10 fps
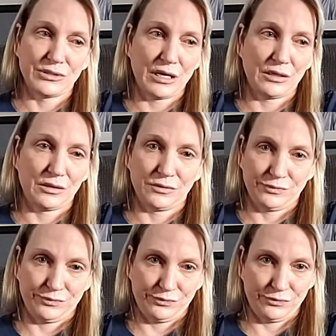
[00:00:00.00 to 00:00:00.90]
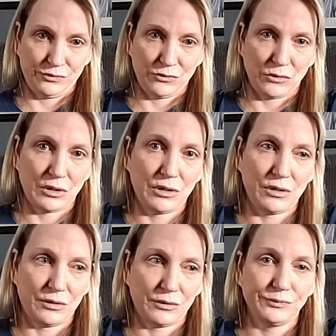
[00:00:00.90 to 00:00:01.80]

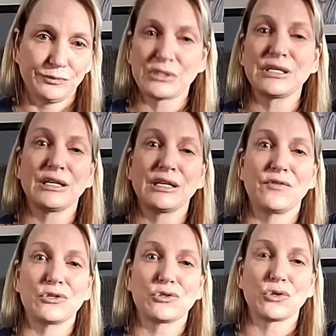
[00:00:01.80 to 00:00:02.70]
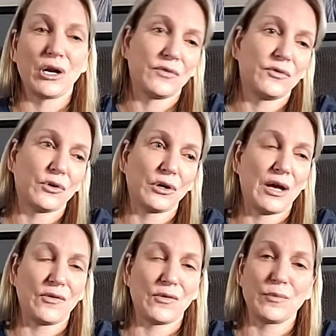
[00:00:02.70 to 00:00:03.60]
The city of Detroit, if you're going to
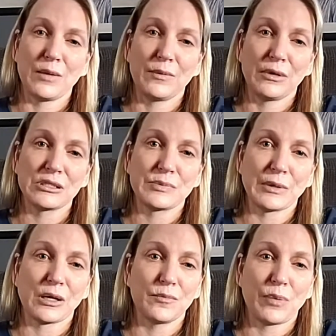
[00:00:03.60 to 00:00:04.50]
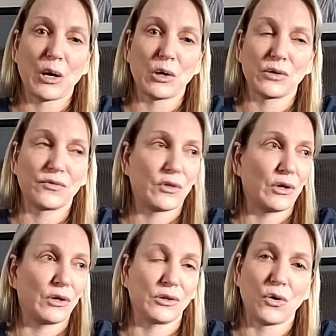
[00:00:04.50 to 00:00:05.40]
have a baby, it's become part of
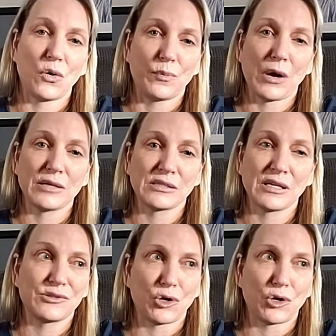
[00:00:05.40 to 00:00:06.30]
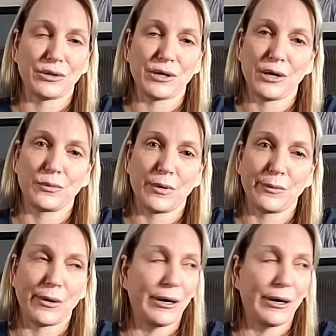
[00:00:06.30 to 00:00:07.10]
the whole process to call 911.